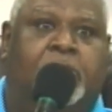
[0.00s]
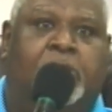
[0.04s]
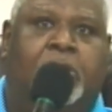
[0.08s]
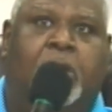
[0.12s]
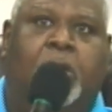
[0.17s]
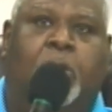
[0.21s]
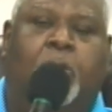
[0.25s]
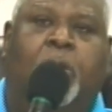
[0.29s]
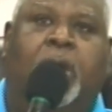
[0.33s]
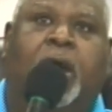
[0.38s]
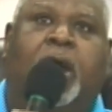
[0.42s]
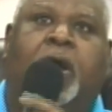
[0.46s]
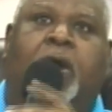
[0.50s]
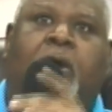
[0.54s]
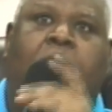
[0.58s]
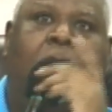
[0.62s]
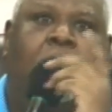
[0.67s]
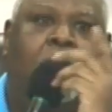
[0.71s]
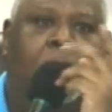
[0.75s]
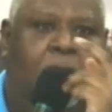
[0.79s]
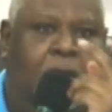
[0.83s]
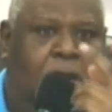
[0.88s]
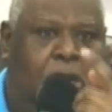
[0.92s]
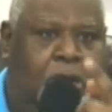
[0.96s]
Well,
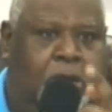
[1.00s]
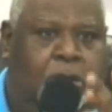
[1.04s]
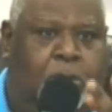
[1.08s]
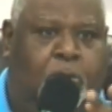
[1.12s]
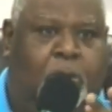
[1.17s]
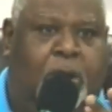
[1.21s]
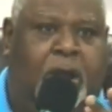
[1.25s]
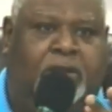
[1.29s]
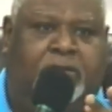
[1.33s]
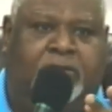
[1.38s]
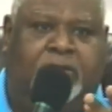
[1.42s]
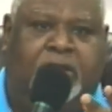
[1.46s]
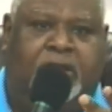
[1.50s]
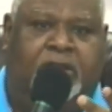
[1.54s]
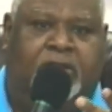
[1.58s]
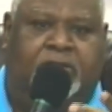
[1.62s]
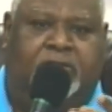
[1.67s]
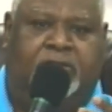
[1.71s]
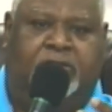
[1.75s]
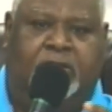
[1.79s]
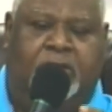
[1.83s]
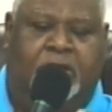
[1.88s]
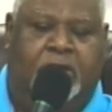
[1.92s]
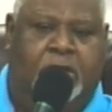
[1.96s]
watch
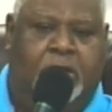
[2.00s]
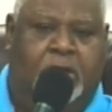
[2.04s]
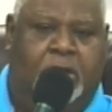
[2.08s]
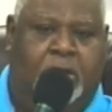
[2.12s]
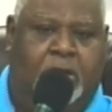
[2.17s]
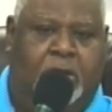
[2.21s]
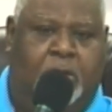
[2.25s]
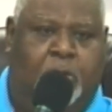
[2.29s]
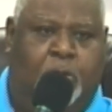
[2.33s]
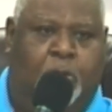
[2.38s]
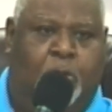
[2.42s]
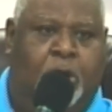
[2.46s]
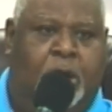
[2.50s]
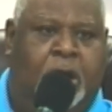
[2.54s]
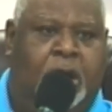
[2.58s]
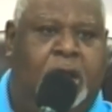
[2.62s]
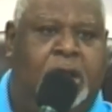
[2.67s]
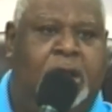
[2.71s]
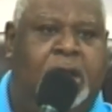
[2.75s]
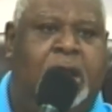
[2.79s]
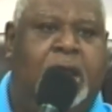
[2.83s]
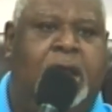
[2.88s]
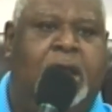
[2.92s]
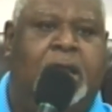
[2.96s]
this.
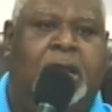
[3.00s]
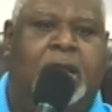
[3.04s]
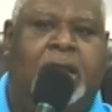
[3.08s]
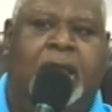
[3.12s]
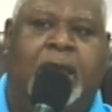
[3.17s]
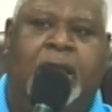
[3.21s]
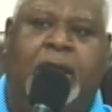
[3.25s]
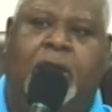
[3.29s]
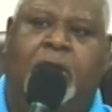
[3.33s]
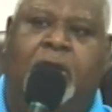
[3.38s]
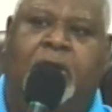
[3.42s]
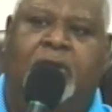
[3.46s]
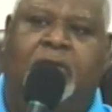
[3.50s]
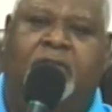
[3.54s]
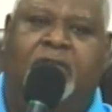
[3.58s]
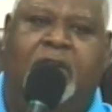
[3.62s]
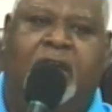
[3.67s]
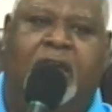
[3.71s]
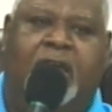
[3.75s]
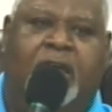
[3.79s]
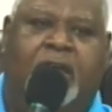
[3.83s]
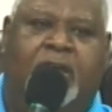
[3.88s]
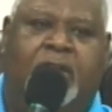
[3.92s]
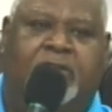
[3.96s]
One, laying on of
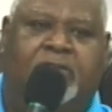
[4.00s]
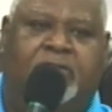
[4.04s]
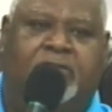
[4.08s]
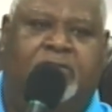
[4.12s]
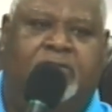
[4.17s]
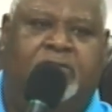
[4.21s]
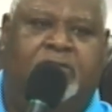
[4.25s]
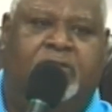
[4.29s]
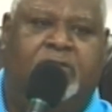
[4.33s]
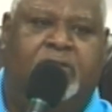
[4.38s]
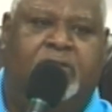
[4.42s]
hands.